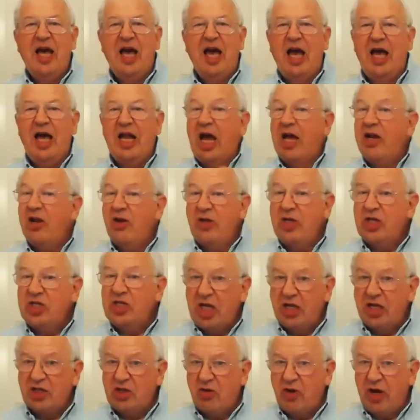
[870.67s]
And I know this
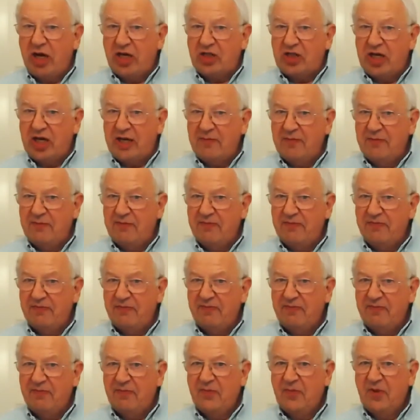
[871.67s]
sounds crazy,
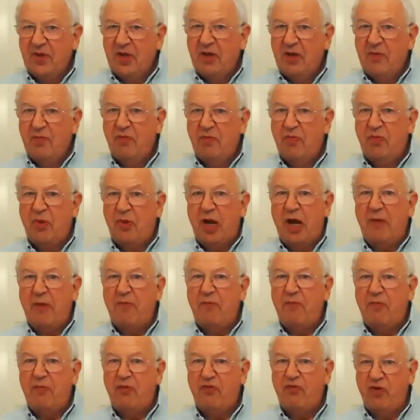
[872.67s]
but
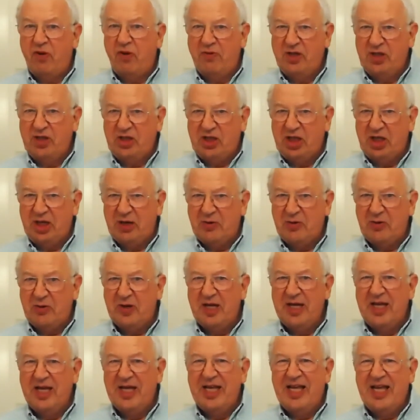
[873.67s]
I promise
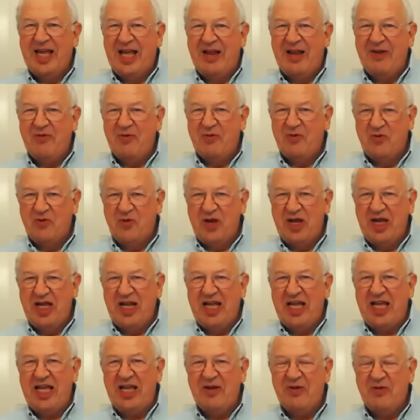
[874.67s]
you it
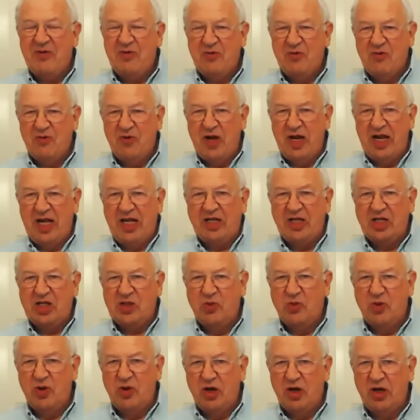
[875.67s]
really, really
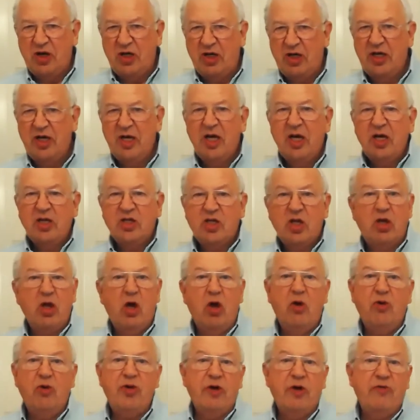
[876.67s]
does work. So the
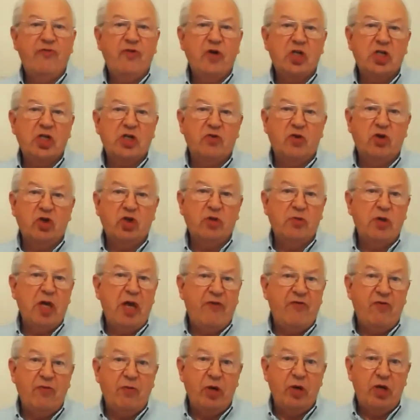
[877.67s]
whole thing, first of all, should be
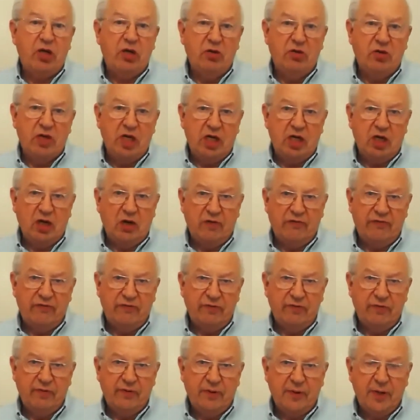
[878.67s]
everybody you can think
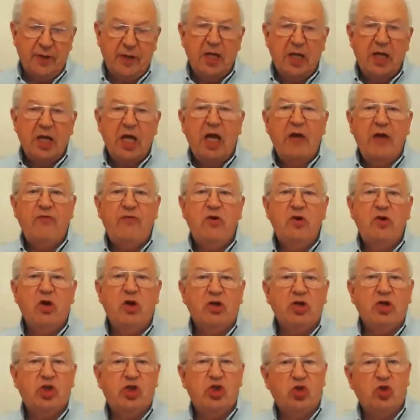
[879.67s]
of. If you're
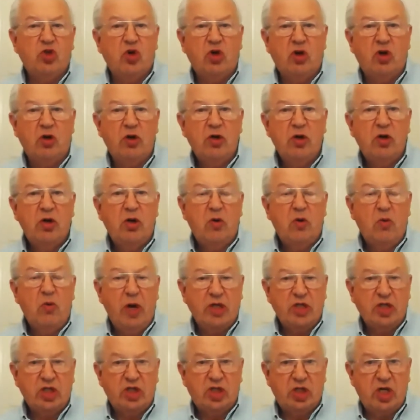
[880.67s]
not sure
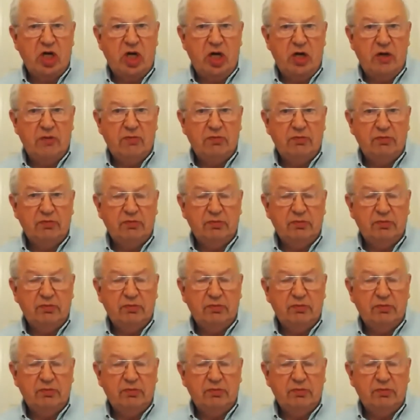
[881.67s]
where to start,